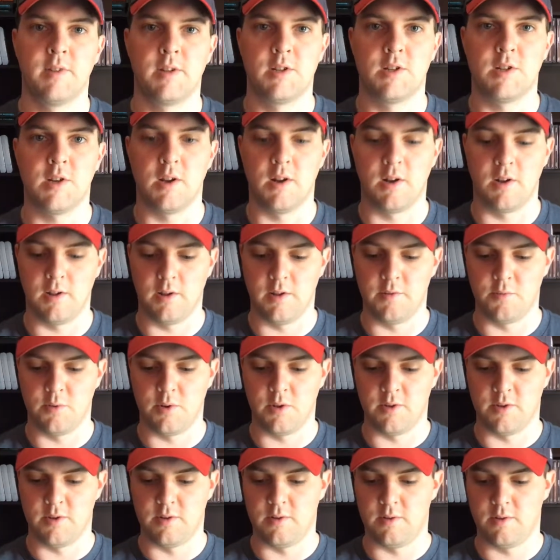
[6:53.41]
actually gotta live
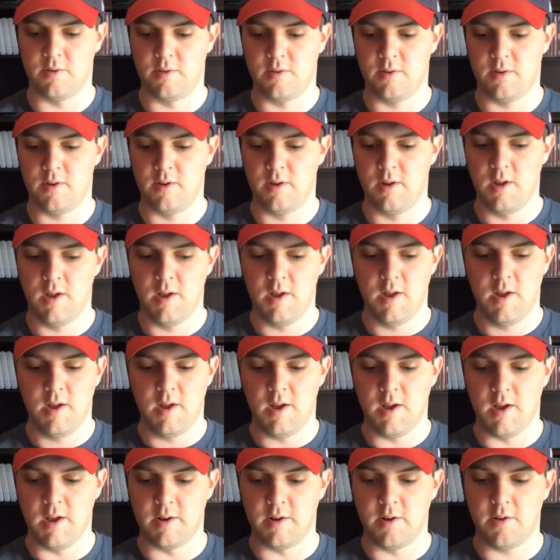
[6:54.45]
with it.
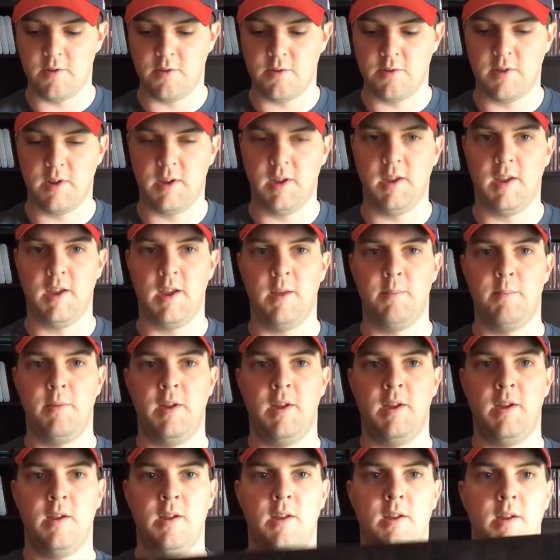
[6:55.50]
Another thing he gave
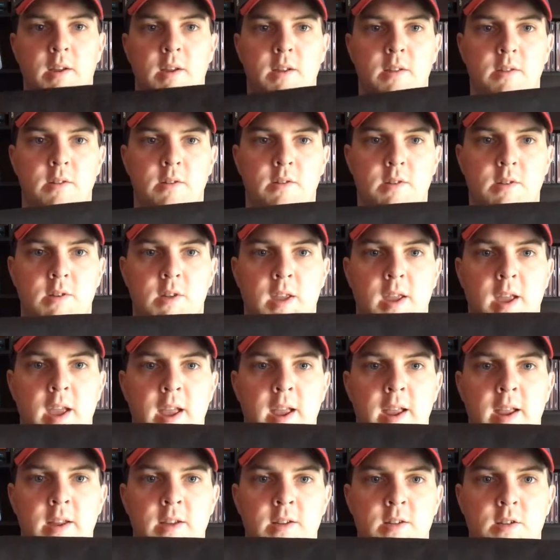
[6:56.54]
me, this
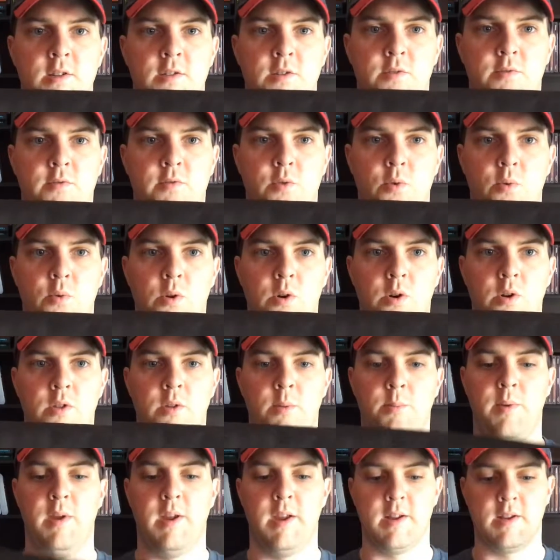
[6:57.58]
case for
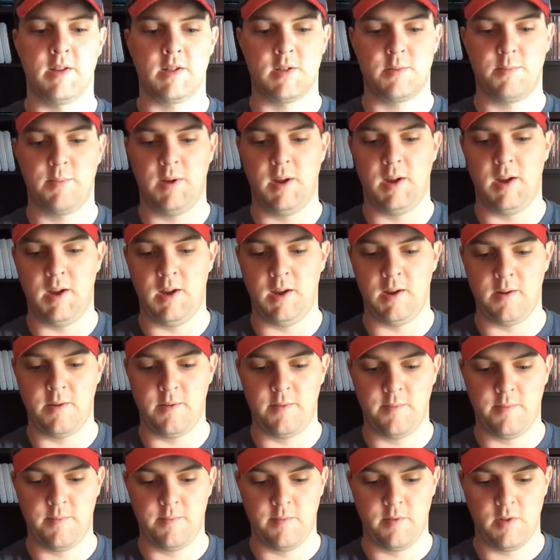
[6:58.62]
the PSP,
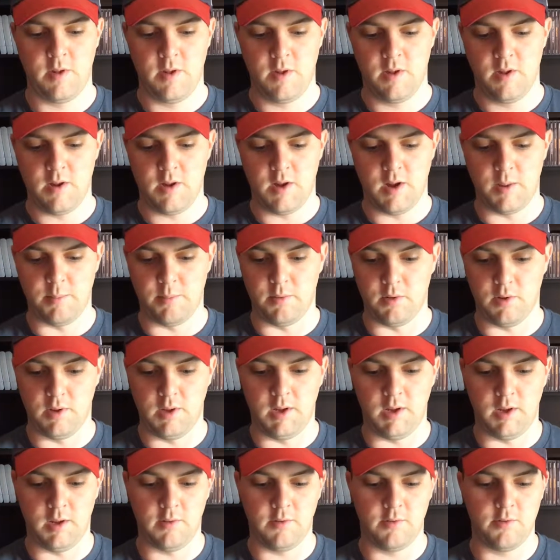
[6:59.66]
I
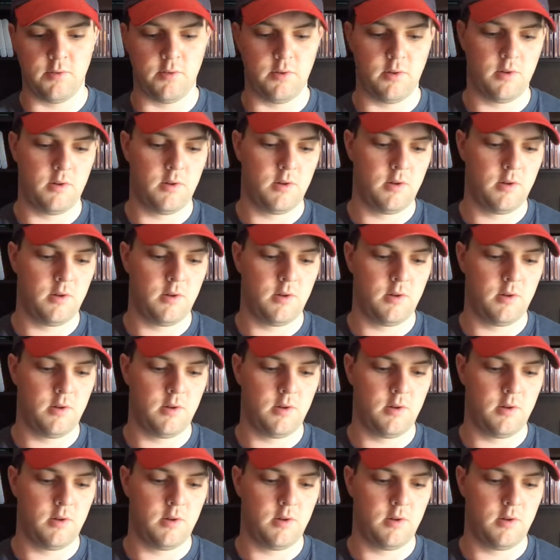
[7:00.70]
believe,